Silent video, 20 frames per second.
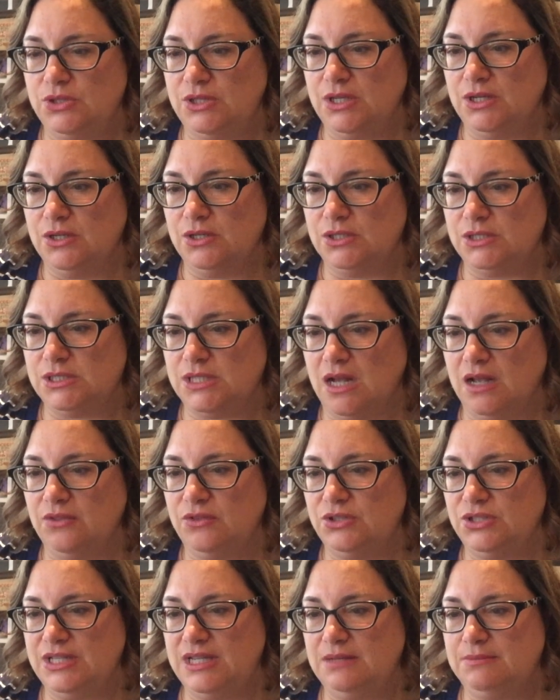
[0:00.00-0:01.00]
there's
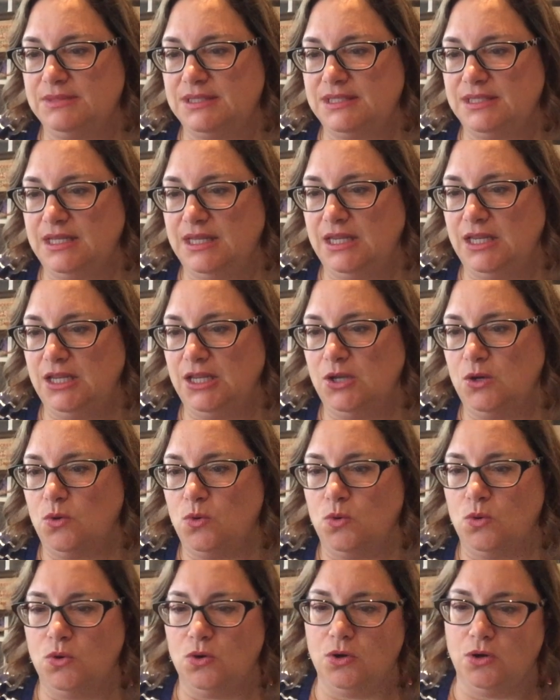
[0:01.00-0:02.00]
either DMC
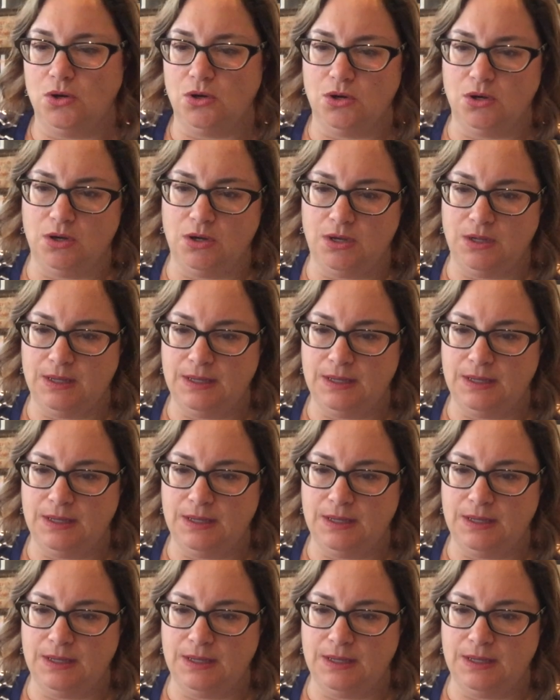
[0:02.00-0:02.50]
or